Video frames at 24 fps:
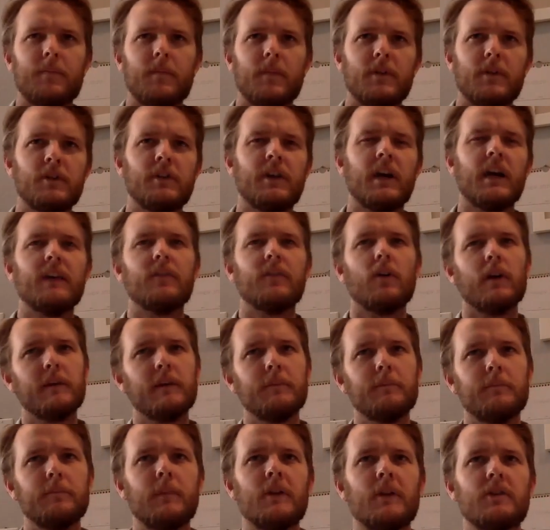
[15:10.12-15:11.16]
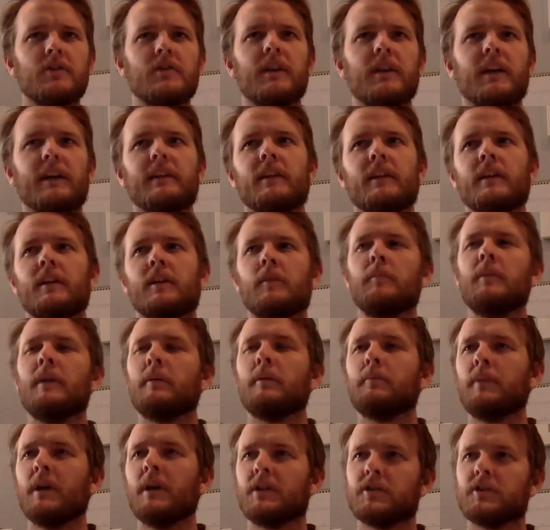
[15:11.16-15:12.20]
You kind of already mentioned like the
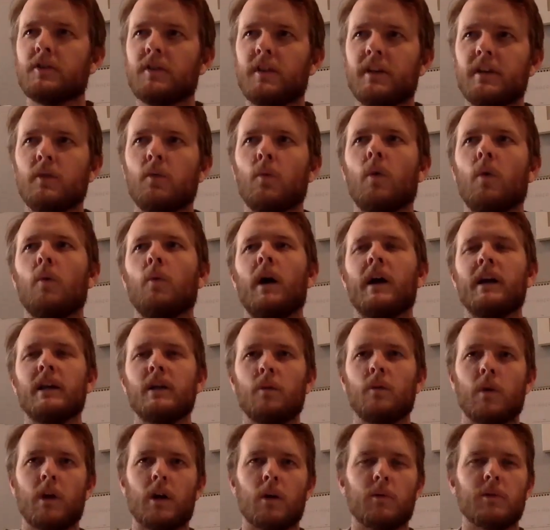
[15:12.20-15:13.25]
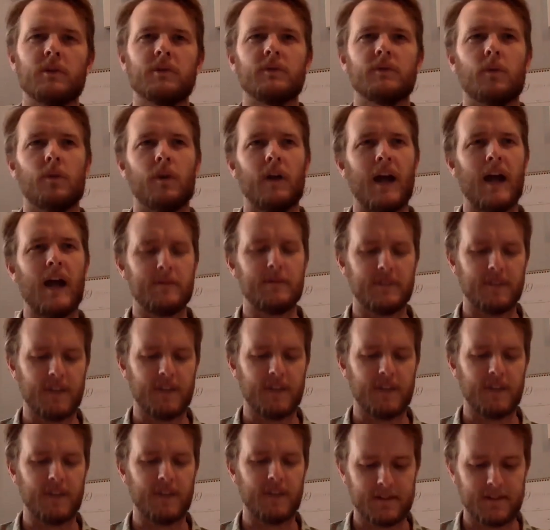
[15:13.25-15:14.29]
big picture that you want, why you want to restore
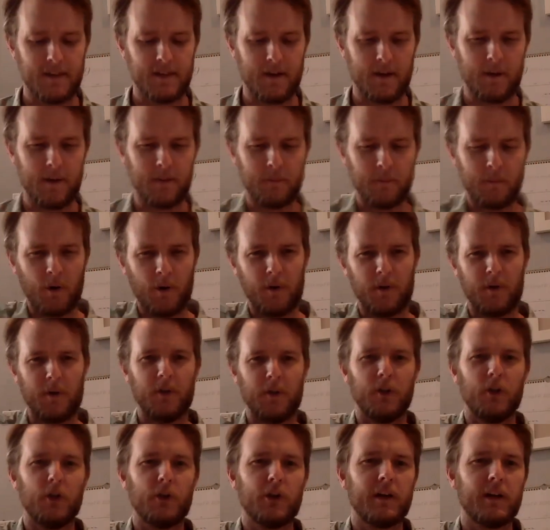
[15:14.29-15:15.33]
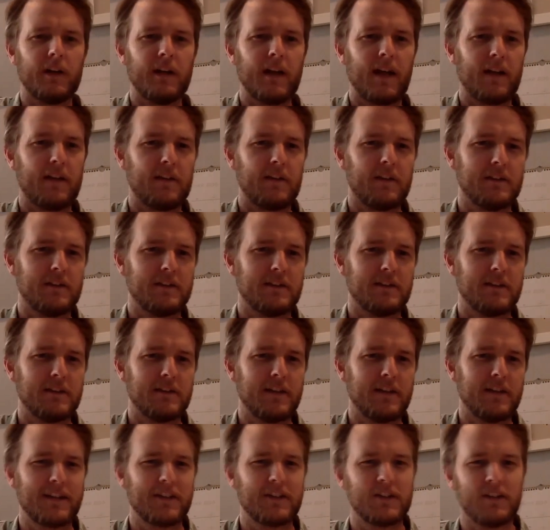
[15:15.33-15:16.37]
habitats, but looking at the
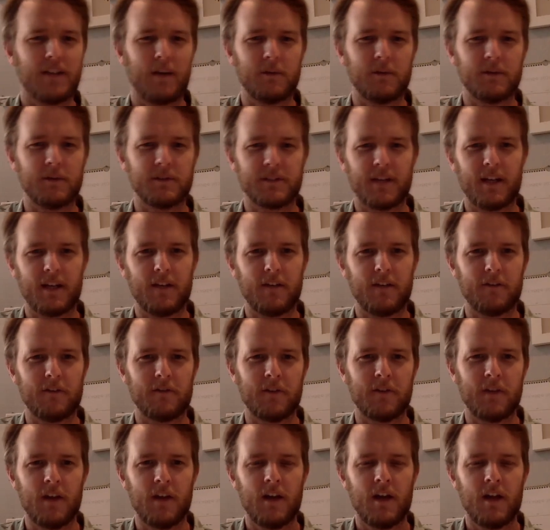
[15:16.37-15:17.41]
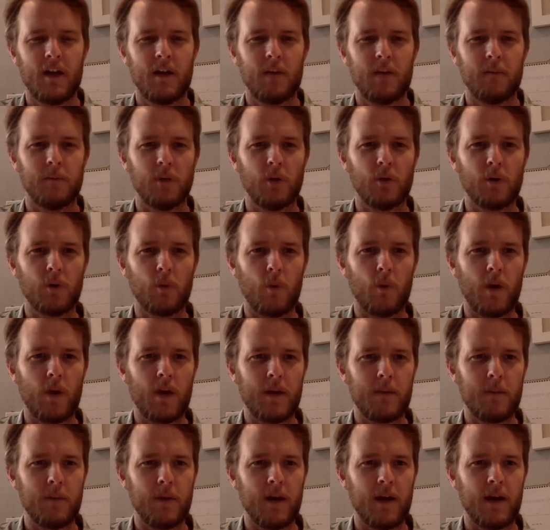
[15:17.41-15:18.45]
section, I was kind of blown away
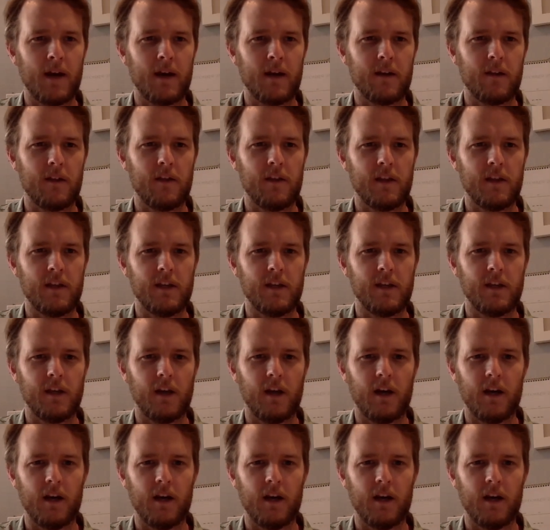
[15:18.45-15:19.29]
by the